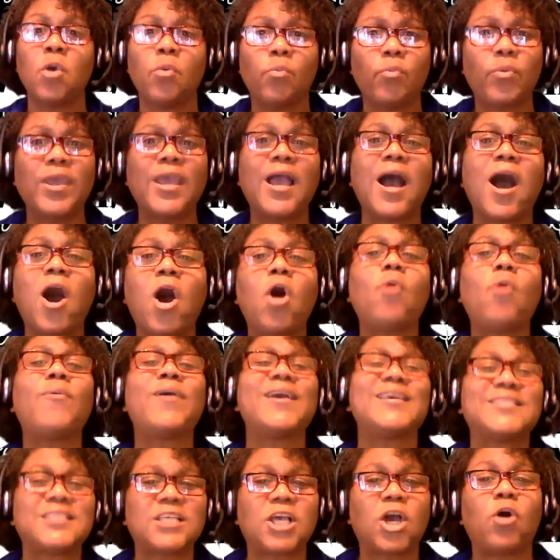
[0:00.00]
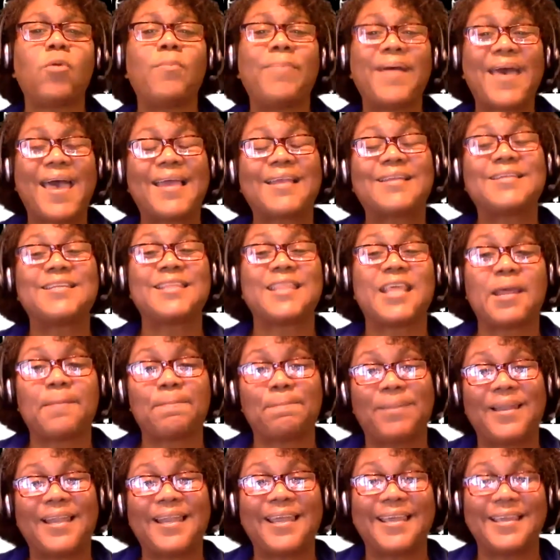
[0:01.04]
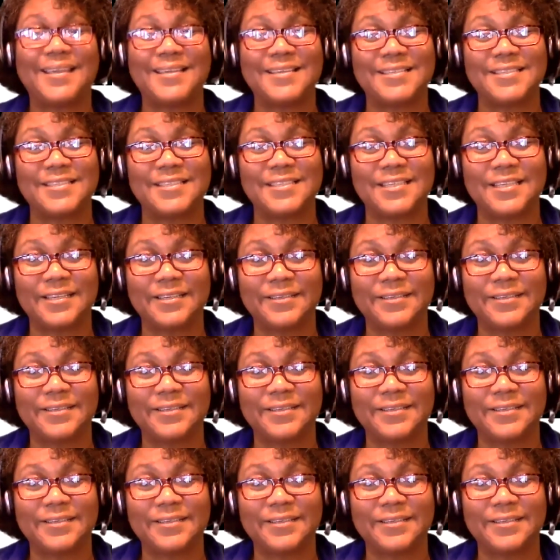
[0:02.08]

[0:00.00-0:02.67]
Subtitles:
We always go back to that place.